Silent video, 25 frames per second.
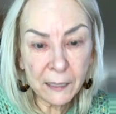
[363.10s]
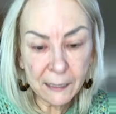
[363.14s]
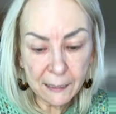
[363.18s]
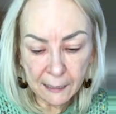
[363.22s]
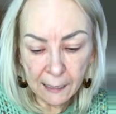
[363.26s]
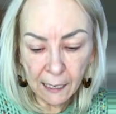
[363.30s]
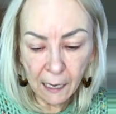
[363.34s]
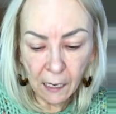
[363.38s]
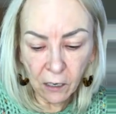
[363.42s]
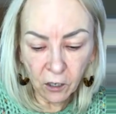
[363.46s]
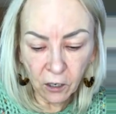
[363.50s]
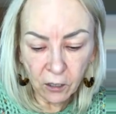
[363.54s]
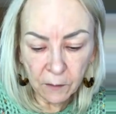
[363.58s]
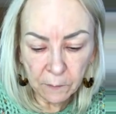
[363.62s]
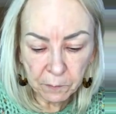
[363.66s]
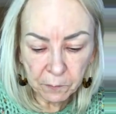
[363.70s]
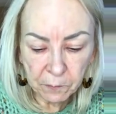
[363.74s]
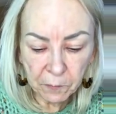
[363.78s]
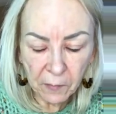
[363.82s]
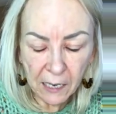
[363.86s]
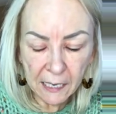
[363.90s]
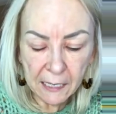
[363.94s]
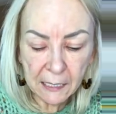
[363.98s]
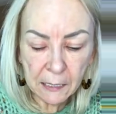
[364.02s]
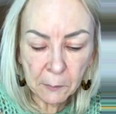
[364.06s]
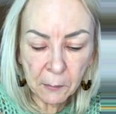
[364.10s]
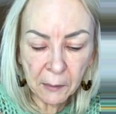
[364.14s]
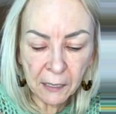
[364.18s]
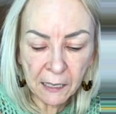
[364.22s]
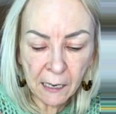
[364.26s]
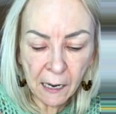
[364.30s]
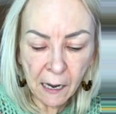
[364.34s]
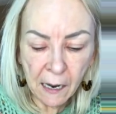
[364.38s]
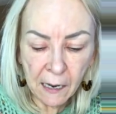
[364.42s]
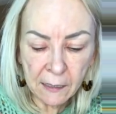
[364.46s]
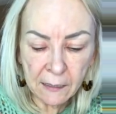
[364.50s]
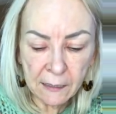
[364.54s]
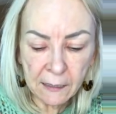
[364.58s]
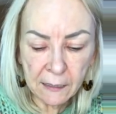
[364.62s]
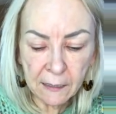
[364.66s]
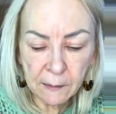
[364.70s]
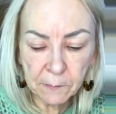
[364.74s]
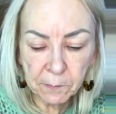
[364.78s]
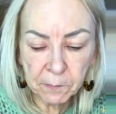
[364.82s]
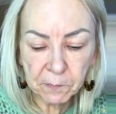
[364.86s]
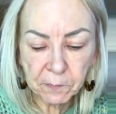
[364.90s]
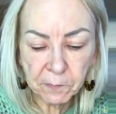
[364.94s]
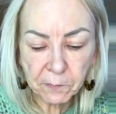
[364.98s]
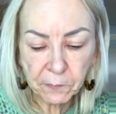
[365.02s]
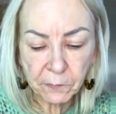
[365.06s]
one seller is because